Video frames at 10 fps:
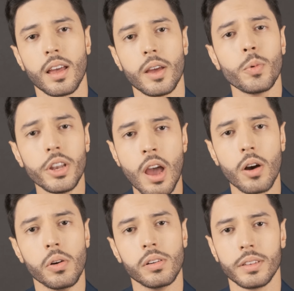And we
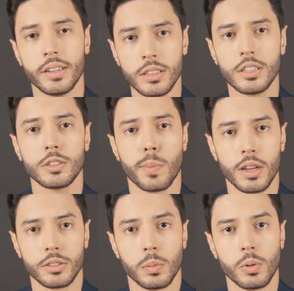know that this is
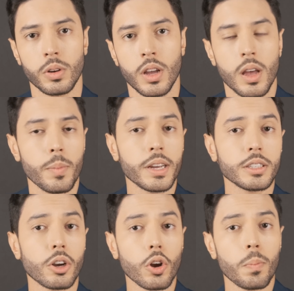possible
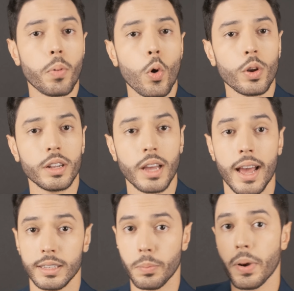because our component
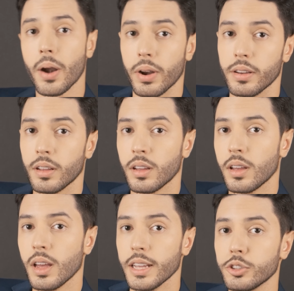has a parent,
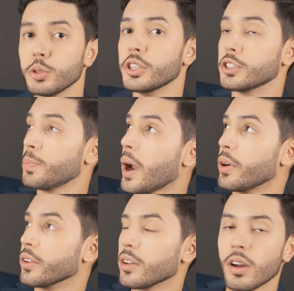and to this
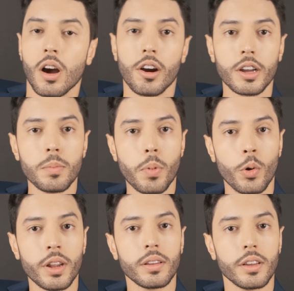parent, our
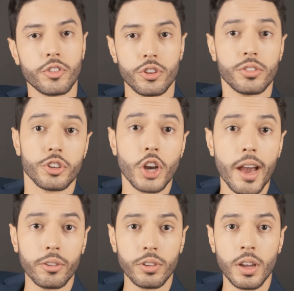component is just a
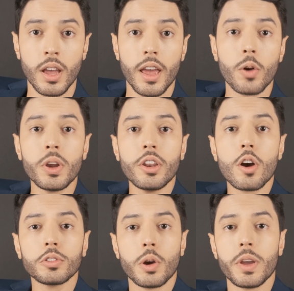child. And we
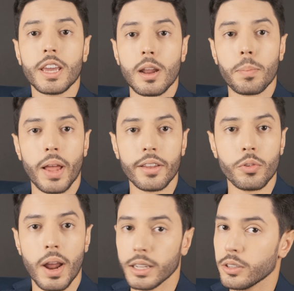know that we can apply
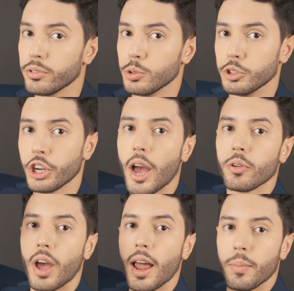directives to
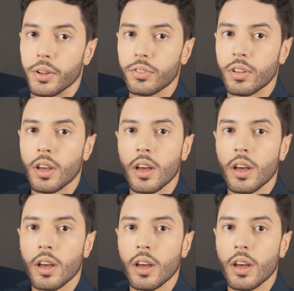child elements.